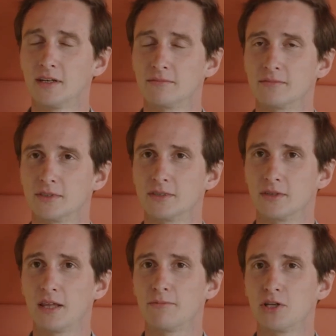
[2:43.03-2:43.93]

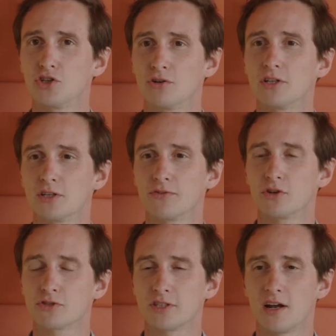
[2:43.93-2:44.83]
yeah. And majority of
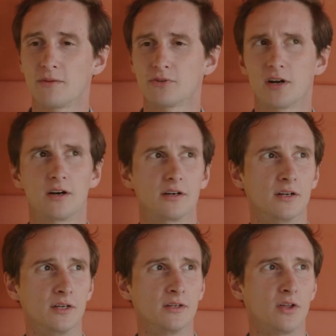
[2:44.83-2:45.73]
those startups are
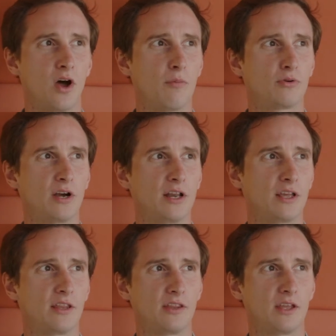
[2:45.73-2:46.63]
operating
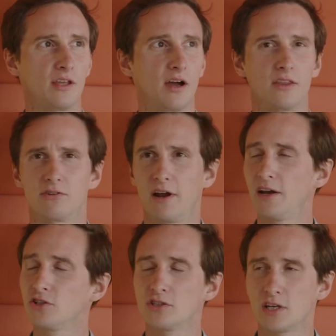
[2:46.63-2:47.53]
in the either
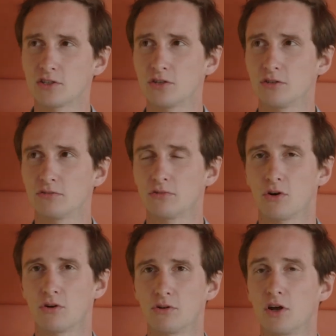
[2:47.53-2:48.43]
energy sector
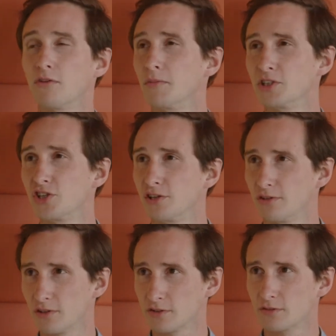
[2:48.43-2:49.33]
or novel
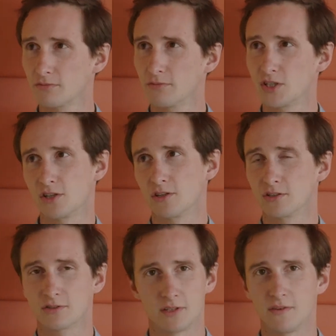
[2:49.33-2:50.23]
materials. Mm -hmm.
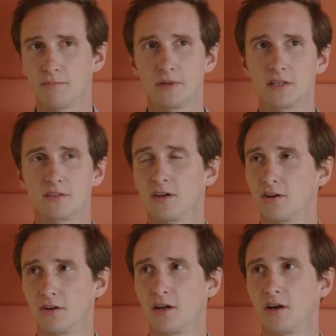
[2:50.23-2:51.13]
Materials development is
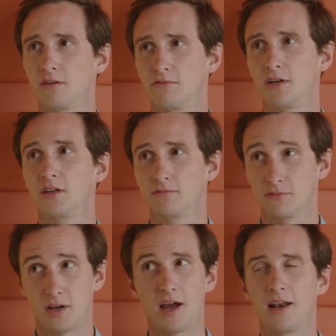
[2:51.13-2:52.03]
uh, on a very
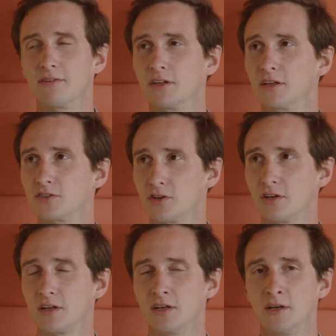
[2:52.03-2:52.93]
high level in
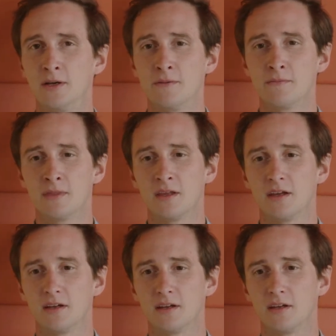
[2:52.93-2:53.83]
Estonia. Mm -hmm.
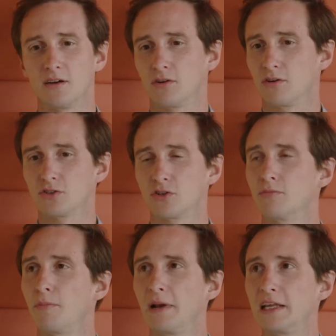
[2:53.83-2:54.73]
Uh, or also
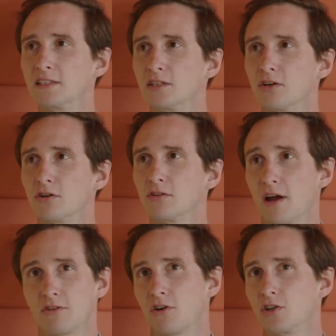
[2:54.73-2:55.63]
mobility or
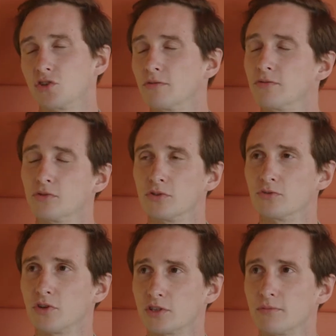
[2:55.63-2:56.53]
agriculture and food,
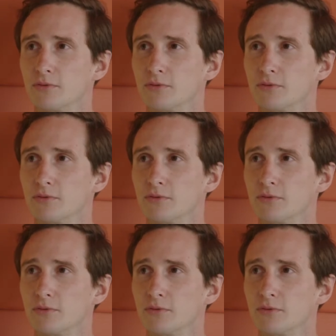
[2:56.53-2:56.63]
for example.